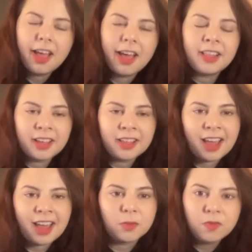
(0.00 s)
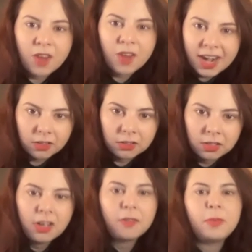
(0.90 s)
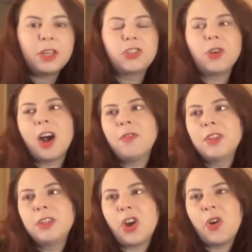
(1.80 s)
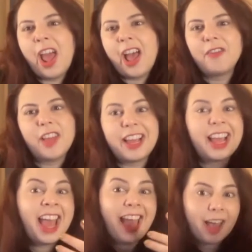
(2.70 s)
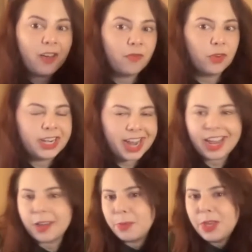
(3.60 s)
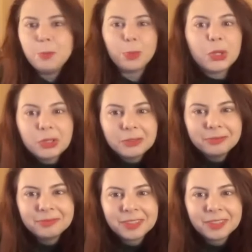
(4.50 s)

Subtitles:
And I think that is vital, because you often don't have like everyday people